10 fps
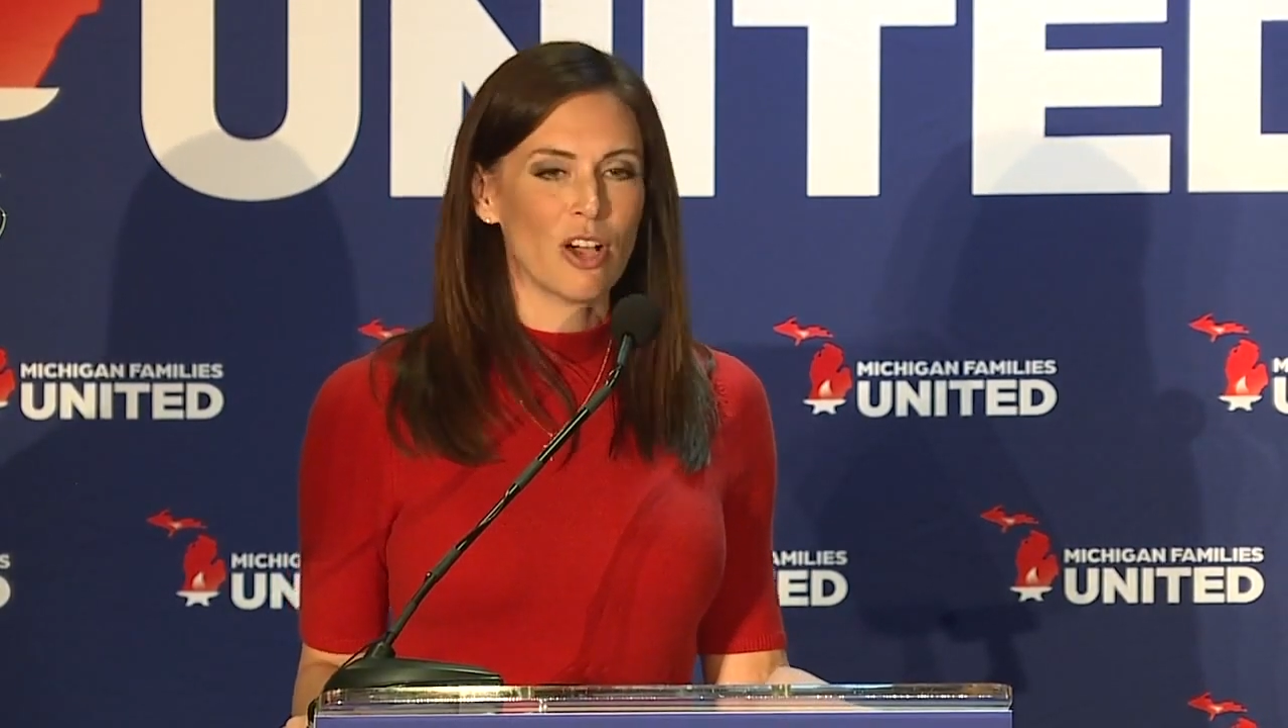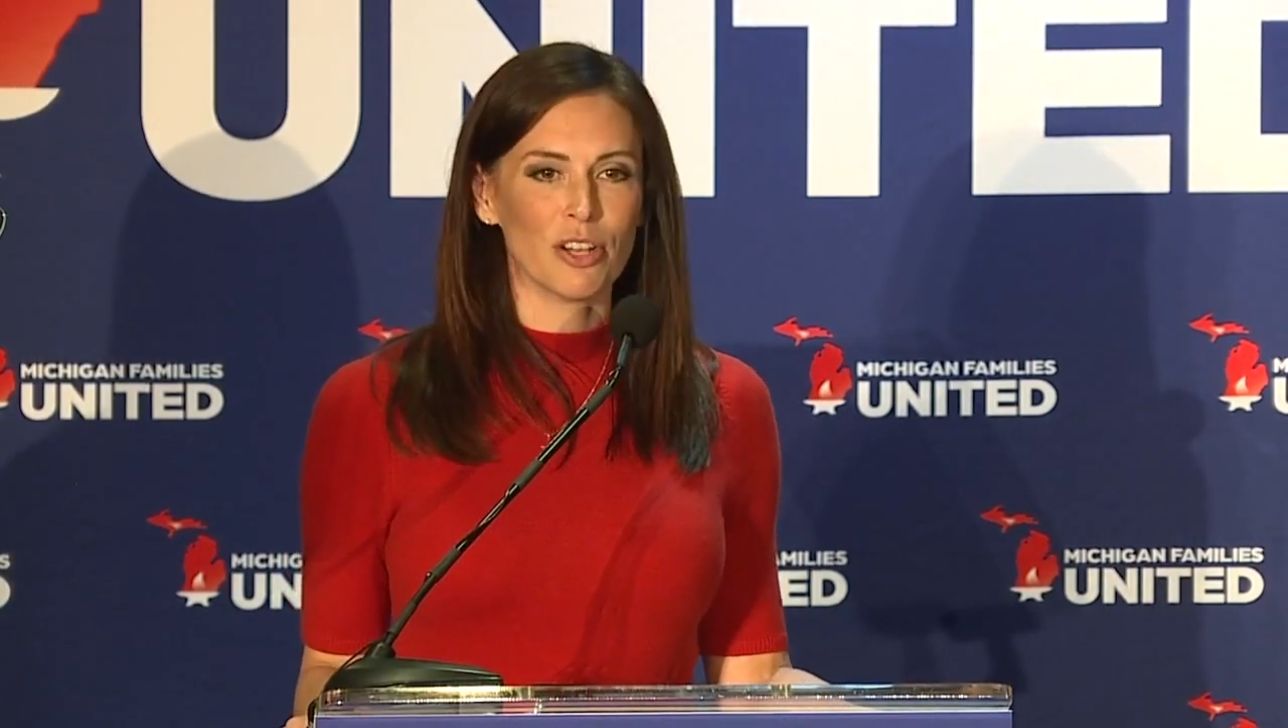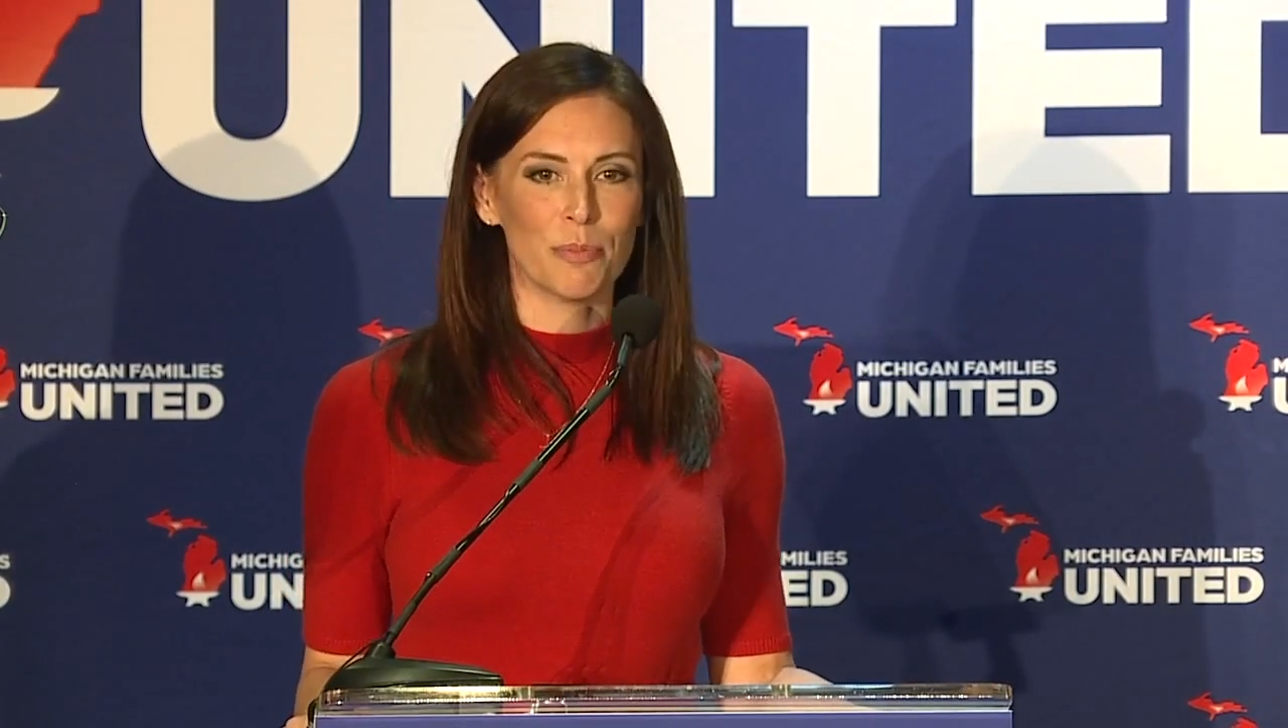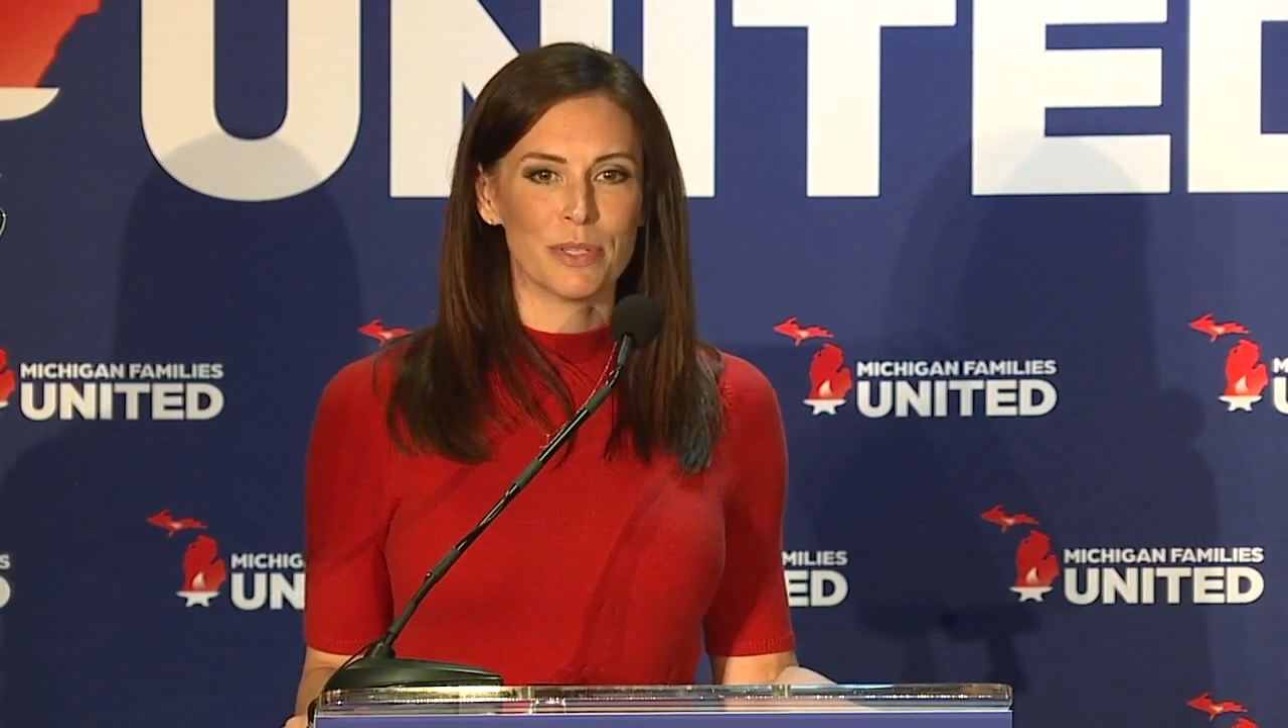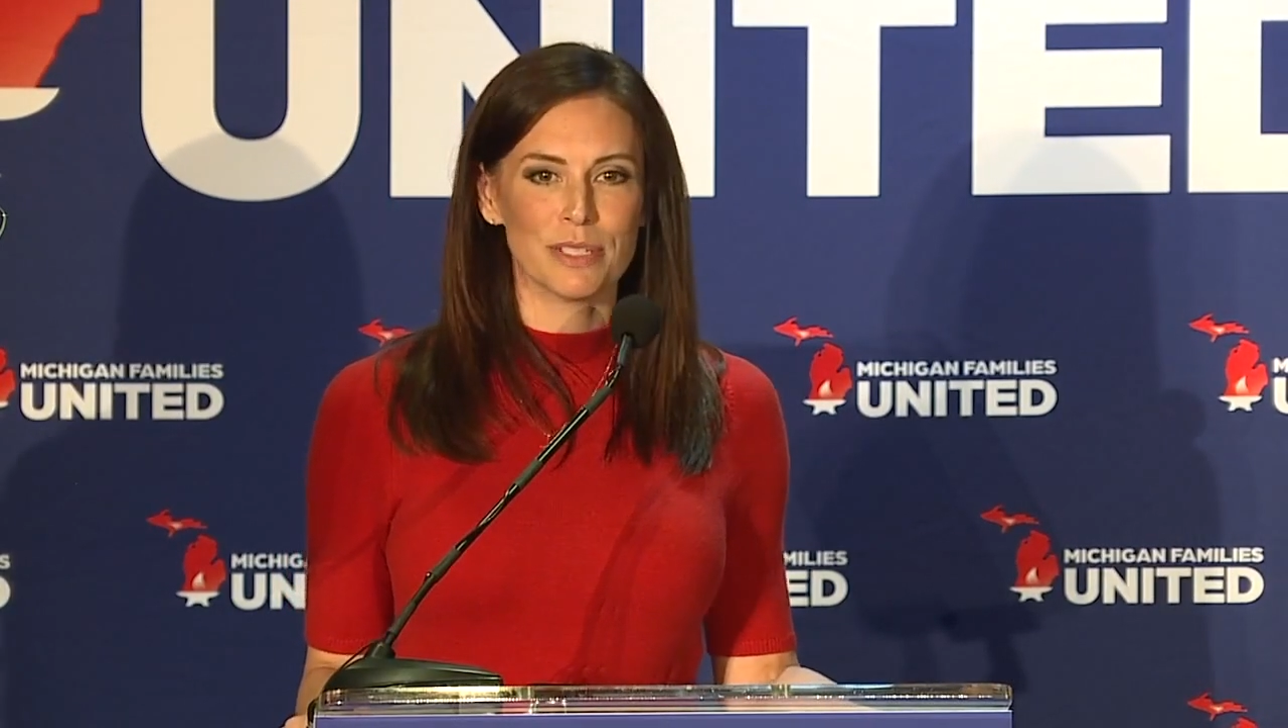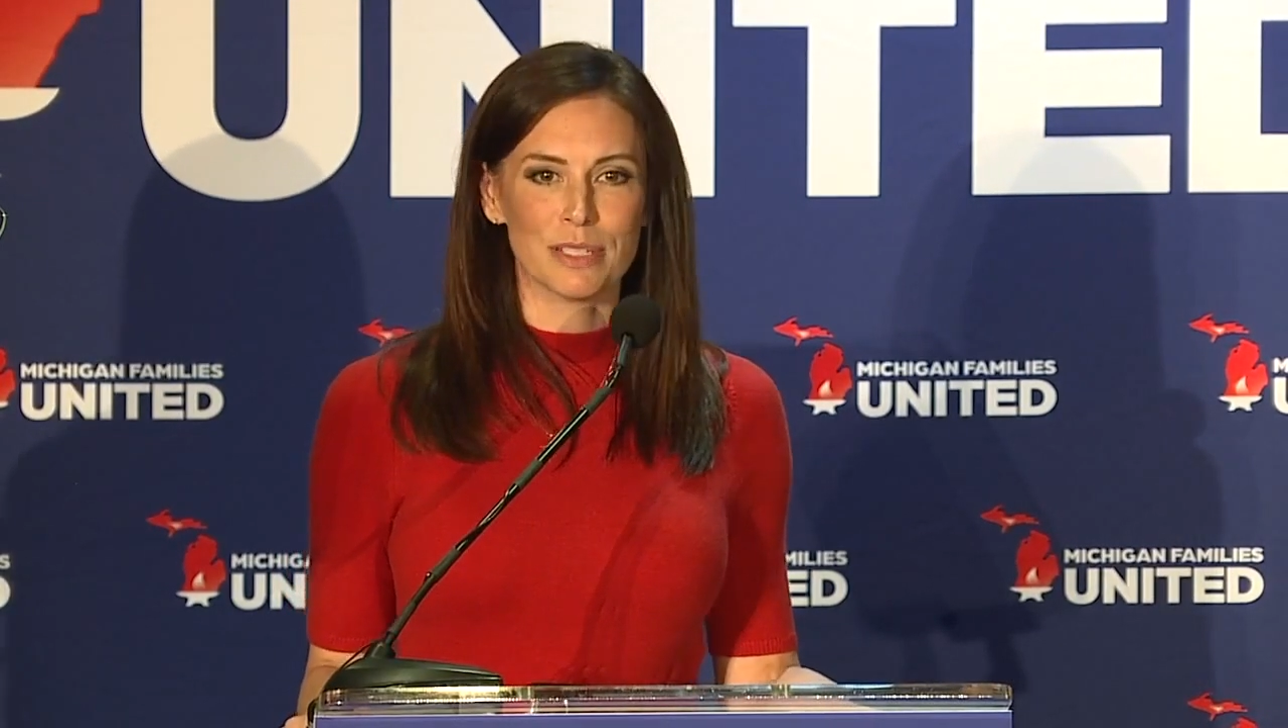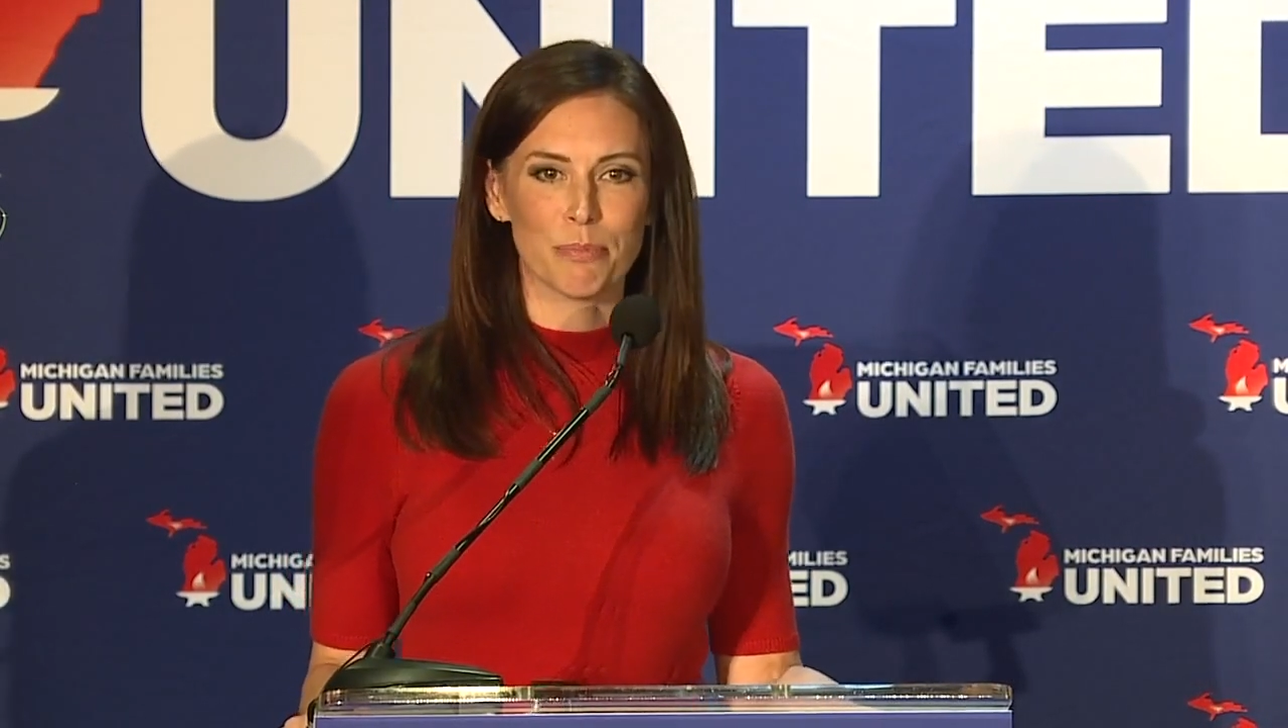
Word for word: it a business